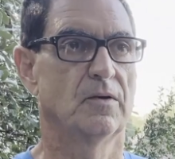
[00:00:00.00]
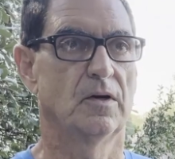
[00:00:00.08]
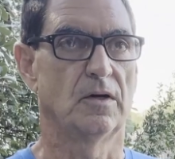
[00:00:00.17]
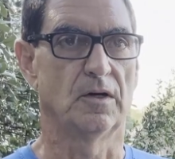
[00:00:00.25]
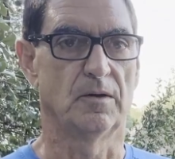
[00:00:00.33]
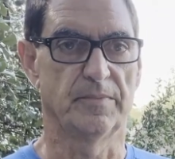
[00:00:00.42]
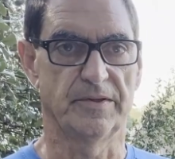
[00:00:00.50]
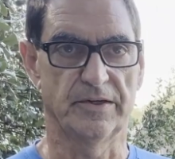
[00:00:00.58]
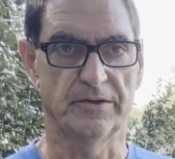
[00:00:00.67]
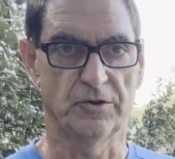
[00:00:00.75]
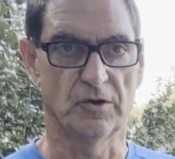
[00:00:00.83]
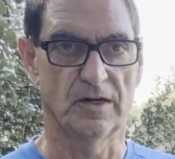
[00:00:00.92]
And
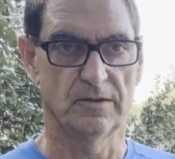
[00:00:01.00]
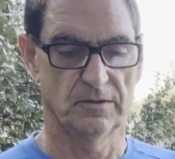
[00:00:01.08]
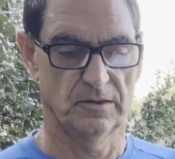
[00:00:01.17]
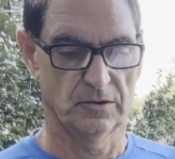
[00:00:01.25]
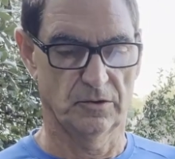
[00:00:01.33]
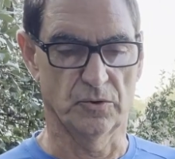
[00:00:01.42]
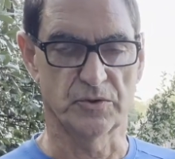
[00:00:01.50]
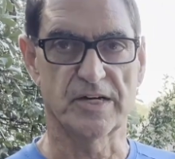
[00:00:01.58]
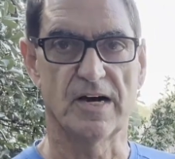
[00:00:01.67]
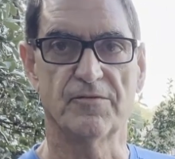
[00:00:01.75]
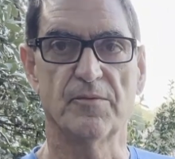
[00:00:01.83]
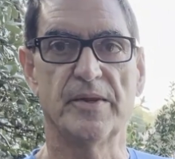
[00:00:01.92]
then goes
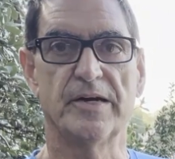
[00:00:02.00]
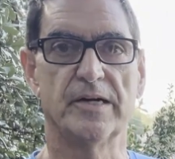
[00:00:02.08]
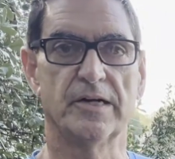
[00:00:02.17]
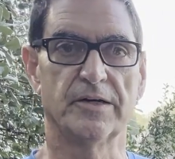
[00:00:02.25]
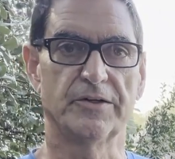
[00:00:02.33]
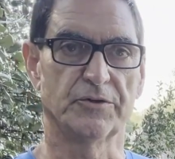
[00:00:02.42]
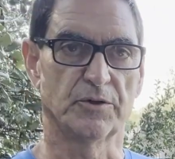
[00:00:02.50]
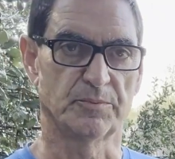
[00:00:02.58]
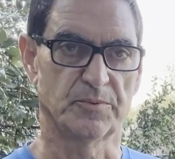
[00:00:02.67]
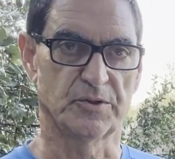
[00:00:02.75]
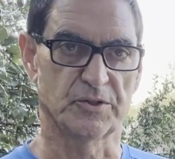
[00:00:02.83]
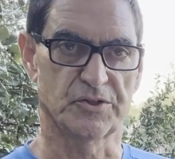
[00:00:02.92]
down from there,
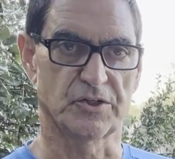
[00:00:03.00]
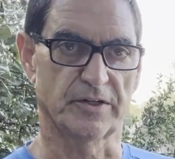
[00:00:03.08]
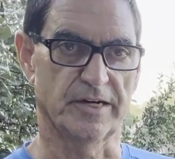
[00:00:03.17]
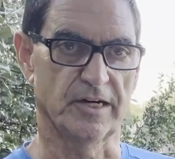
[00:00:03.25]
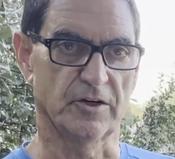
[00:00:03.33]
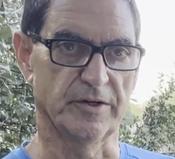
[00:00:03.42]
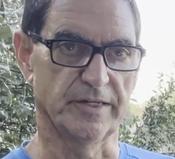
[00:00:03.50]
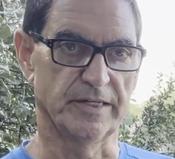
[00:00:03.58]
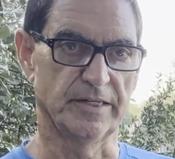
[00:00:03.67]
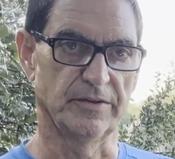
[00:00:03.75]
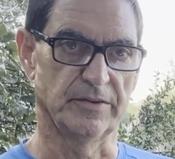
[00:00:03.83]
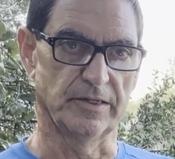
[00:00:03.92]
to suck air
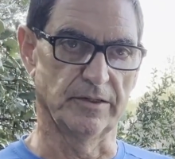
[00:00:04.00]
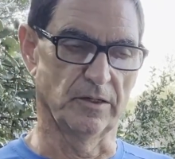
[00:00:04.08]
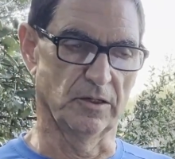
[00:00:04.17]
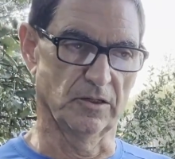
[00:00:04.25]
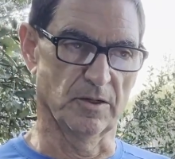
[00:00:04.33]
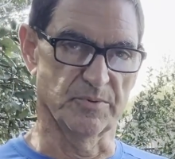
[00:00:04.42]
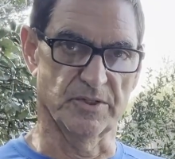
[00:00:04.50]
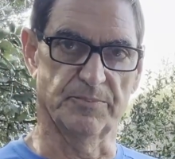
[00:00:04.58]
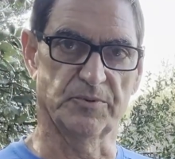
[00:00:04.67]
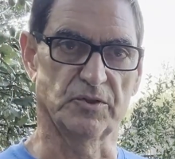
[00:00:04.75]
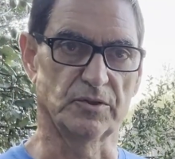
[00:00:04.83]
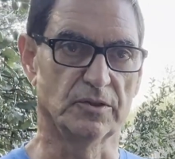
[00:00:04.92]
in, then comes up
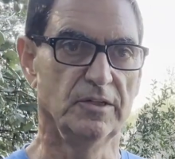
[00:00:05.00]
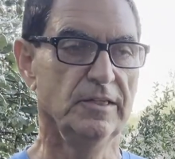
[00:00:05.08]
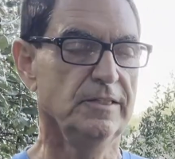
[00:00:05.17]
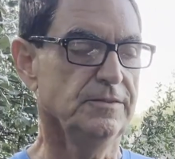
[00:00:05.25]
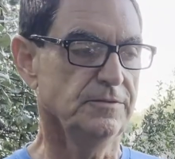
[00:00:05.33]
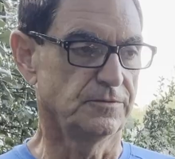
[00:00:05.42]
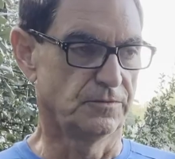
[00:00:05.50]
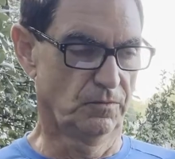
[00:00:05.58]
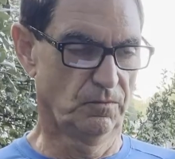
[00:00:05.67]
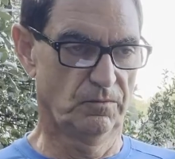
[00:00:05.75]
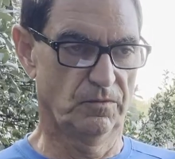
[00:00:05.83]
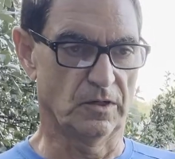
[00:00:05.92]
to
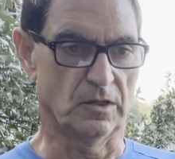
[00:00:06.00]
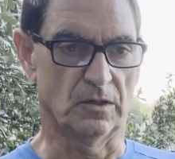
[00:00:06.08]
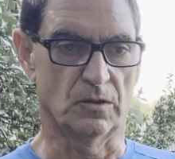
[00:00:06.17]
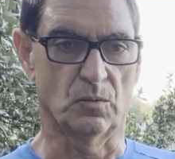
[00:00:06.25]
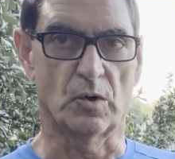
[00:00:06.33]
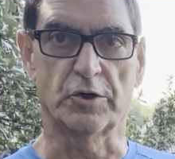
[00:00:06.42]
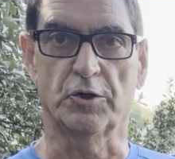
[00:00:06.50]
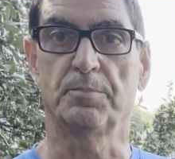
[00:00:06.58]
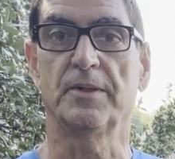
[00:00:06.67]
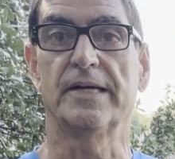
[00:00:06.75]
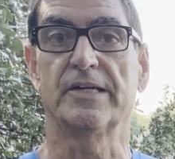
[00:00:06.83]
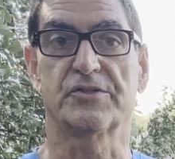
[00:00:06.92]
water your
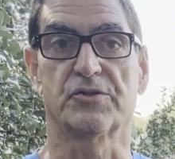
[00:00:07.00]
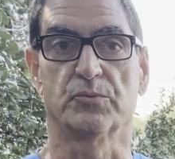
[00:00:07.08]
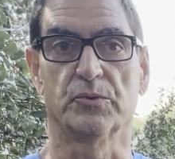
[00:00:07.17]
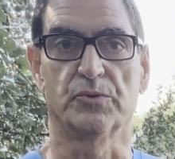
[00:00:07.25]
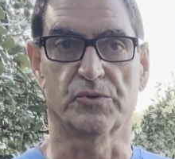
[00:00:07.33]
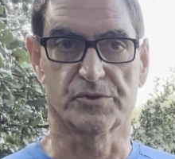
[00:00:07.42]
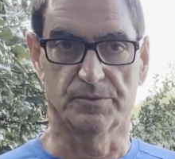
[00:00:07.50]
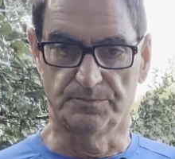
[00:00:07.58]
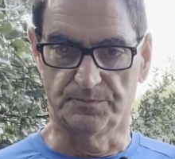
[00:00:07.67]
plants, the roots.